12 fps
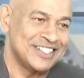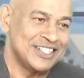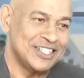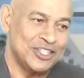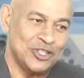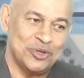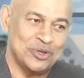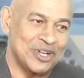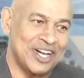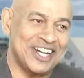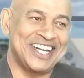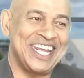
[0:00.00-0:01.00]
No,
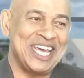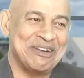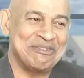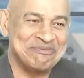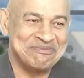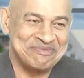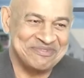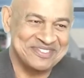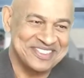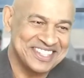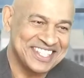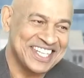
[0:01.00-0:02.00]
not them.
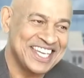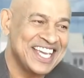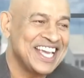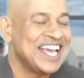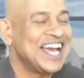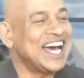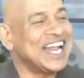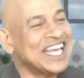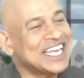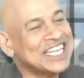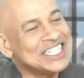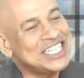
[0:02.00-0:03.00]
And I
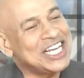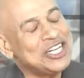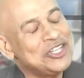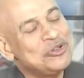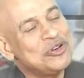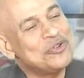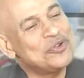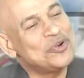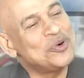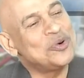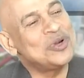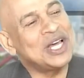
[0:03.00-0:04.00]
can tell you the
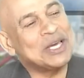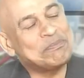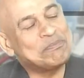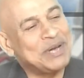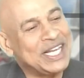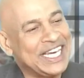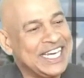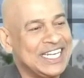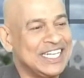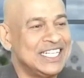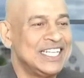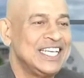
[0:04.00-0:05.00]
role I played
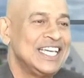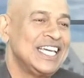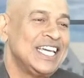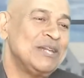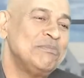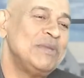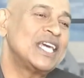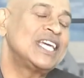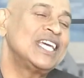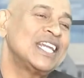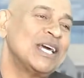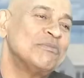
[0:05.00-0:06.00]
in
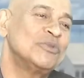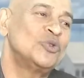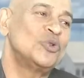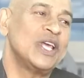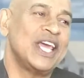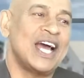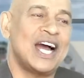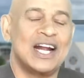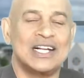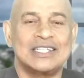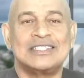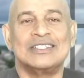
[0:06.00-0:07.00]
making them who they
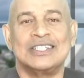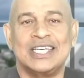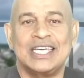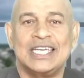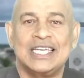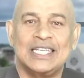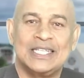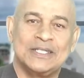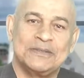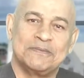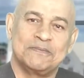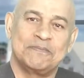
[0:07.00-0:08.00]
are today,
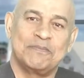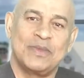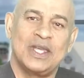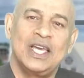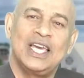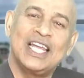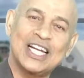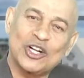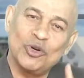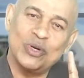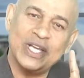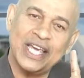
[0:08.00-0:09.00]

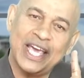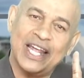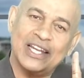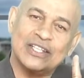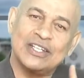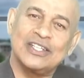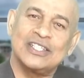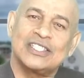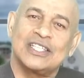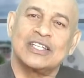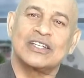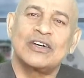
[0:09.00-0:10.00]
including editors
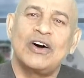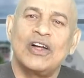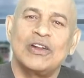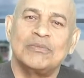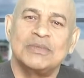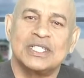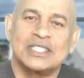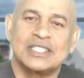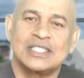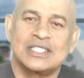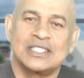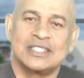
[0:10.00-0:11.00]
and
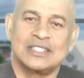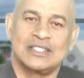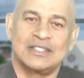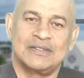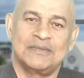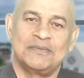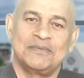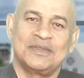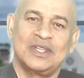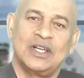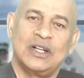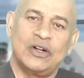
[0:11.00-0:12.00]
columnists,
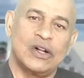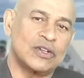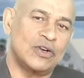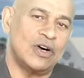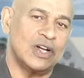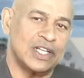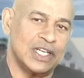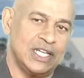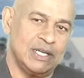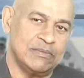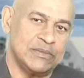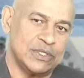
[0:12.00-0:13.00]
not calling
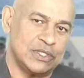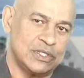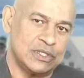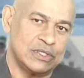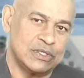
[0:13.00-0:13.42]
names,